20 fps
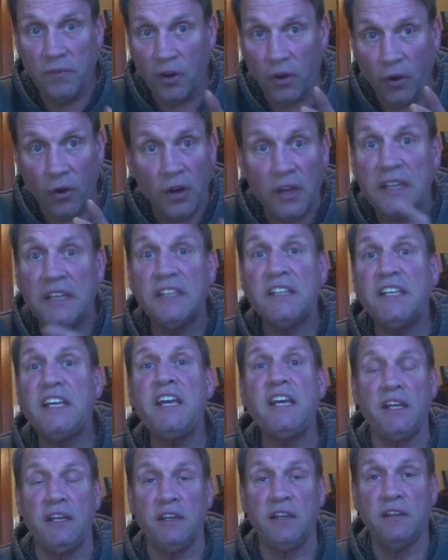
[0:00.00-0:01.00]
early
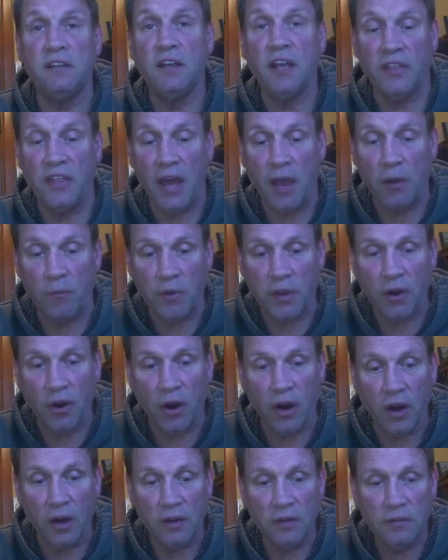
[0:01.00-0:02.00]
lead in that
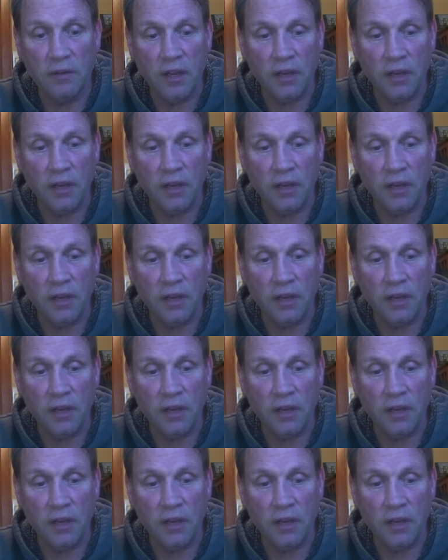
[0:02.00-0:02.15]
regard.